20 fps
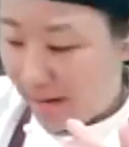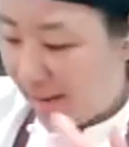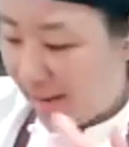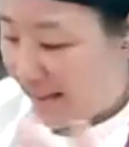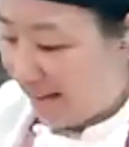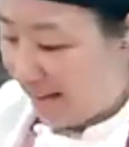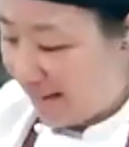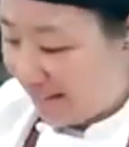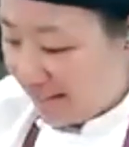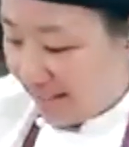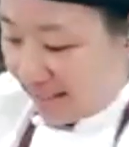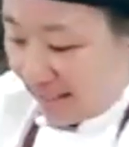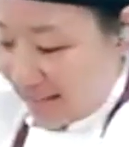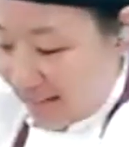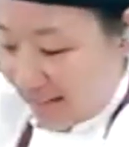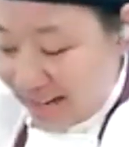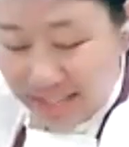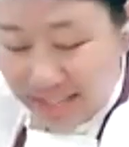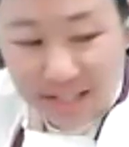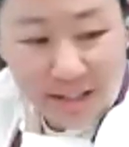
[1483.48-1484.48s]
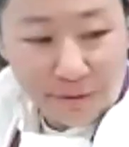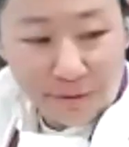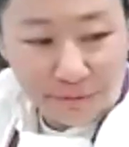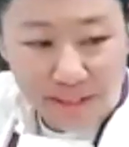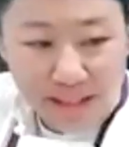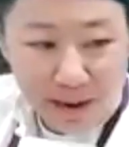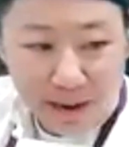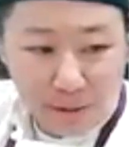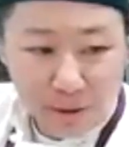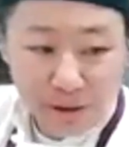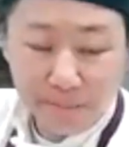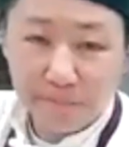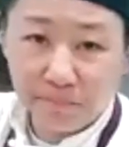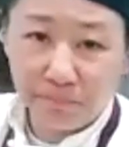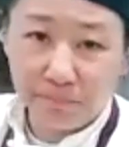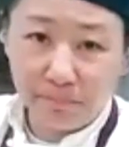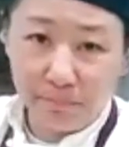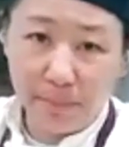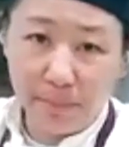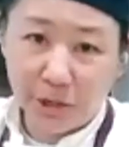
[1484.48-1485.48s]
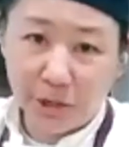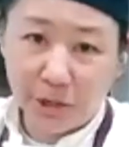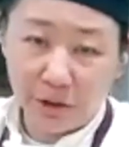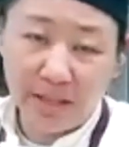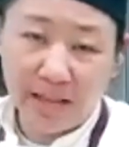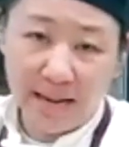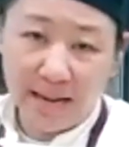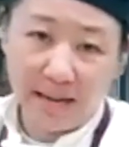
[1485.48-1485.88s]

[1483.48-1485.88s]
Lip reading: my hands into the flour, make sure